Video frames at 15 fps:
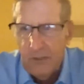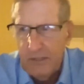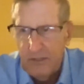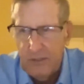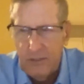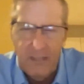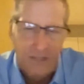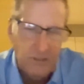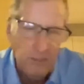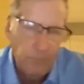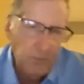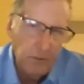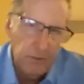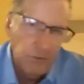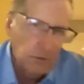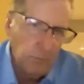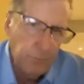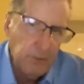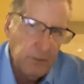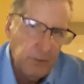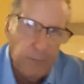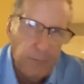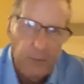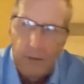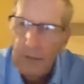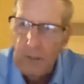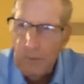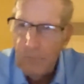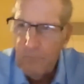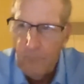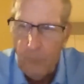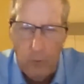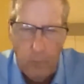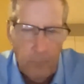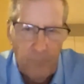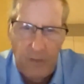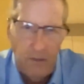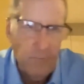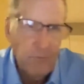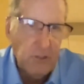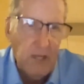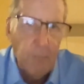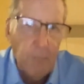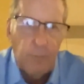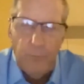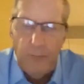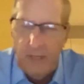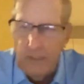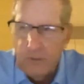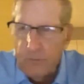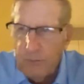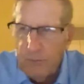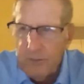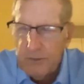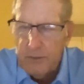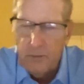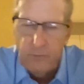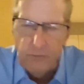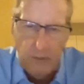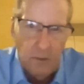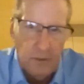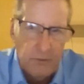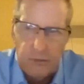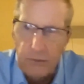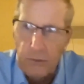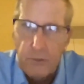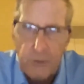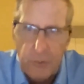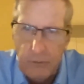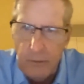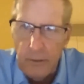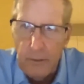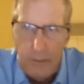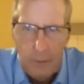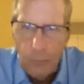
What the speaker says: this is not something that should be done for every time a patient receives surgery.